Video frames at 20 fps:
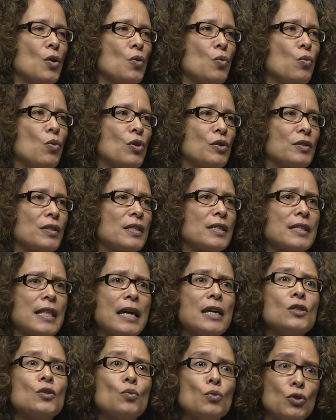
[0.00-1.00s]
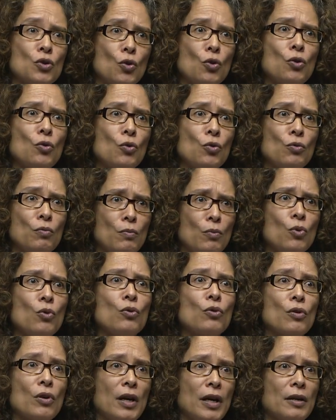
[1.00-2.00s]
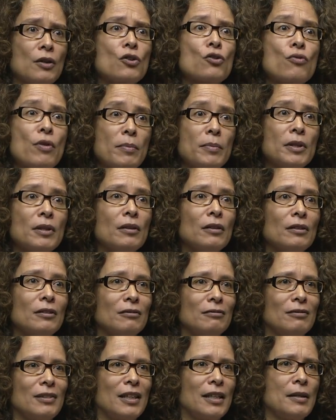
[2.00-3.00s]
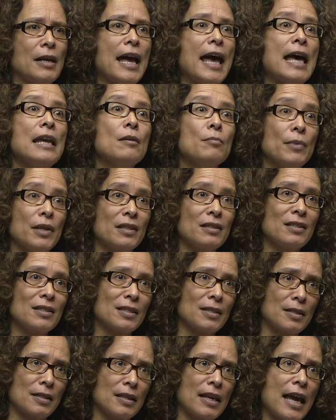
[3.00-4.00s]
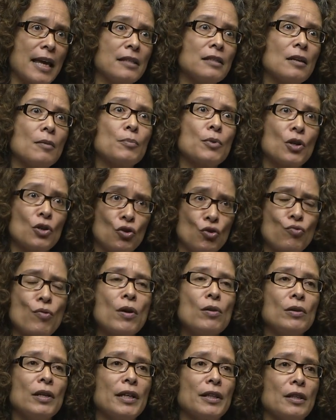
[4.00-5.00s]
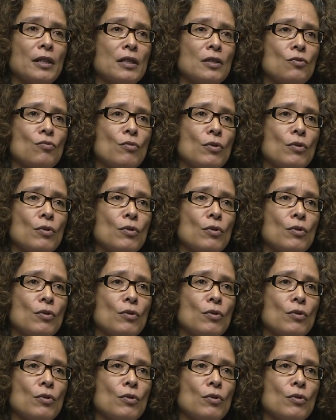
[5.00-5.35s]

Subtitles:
what states would call more criminal elements end up controlling these